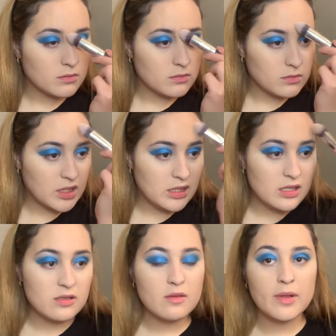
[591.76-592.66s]
And these are
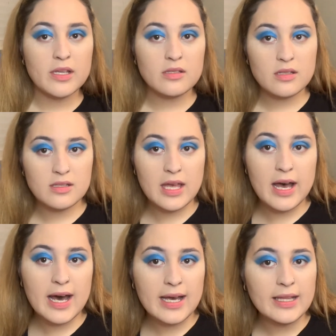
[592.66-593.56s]
the places that
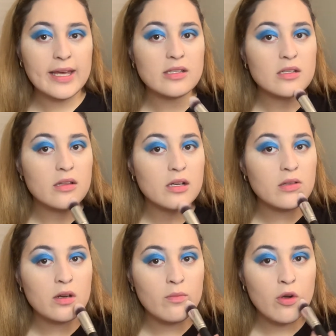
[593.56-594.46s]
I like to look a little
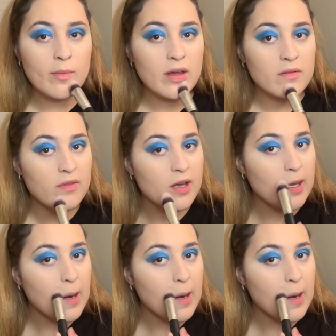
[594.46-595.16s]
more mattified.